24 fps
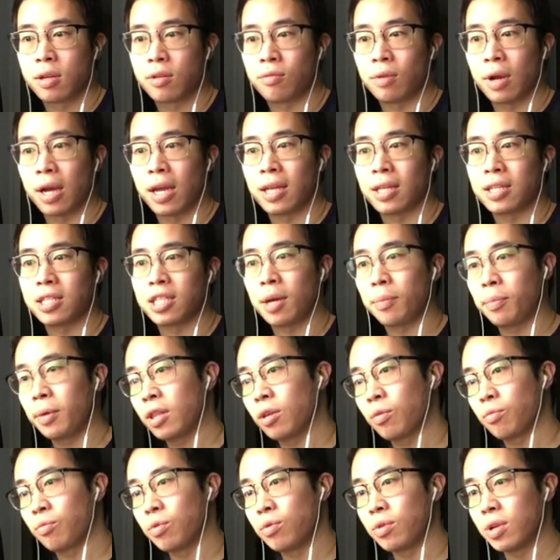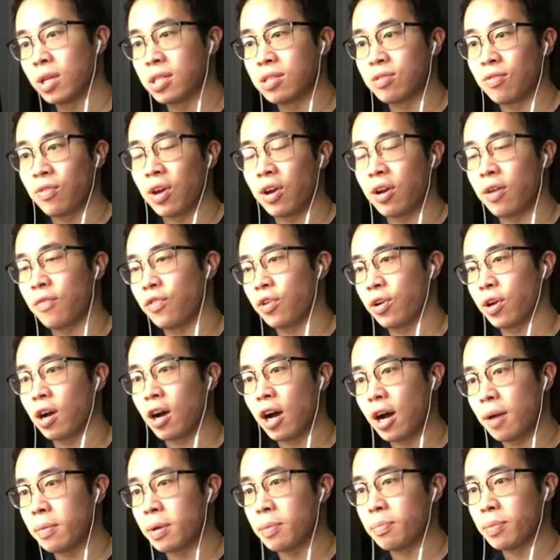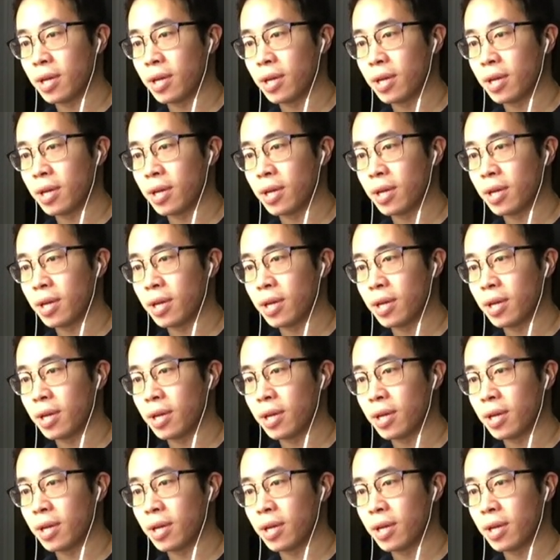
right? Doubling the root is very, very common